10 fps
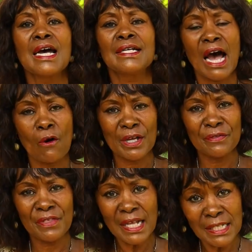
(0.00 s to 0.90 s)
Now in
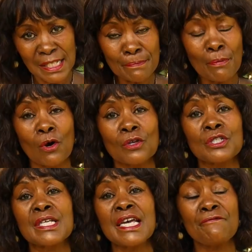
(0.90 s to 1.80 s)
that
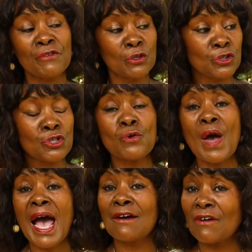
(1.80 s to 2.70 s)
spot, if you do
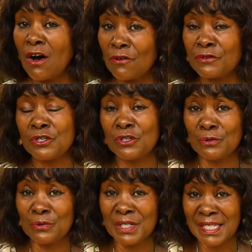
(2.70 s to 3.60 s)
have
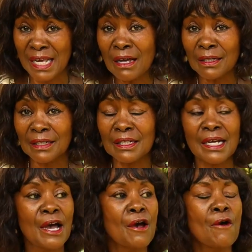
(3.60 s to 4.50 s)
afternoon sun,
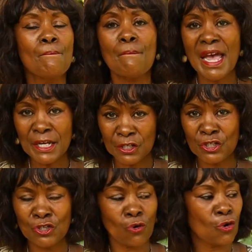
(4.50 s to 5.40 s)
make
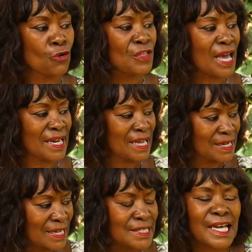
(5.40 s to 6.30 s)
sure that it
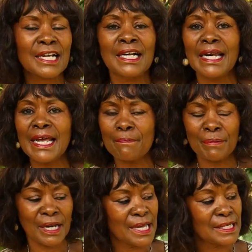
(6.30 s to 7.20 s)
is a clear
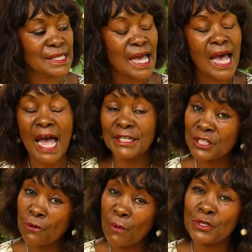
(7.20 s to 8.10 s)
place, and
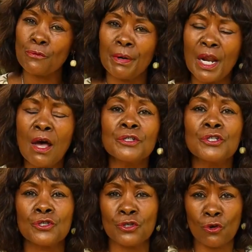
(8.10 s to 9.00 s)
so when you
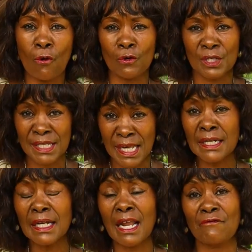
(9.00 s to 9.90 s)
plant your
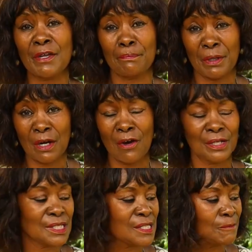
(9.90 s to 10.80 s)
sun-loving
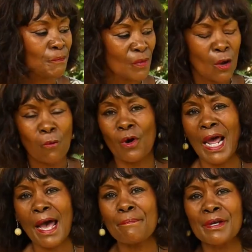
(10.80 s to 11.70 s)
plants, what
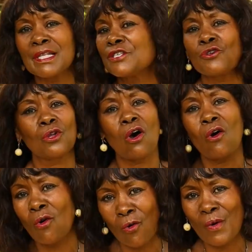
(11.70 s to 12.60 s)
happens, you'll
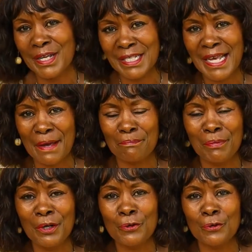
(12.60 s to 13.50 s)
always get
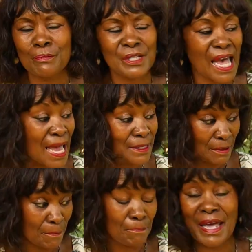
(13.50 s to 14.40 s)
blooms, and
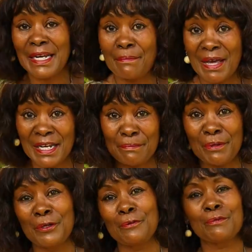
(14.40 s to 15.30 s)
many, many
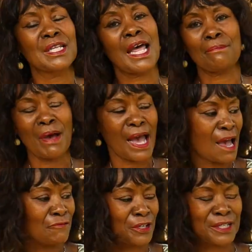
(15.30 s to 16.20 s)
blooms like my
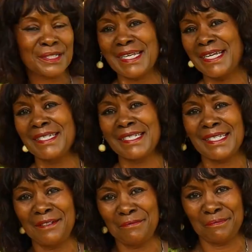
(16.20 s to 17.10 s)
African daisy.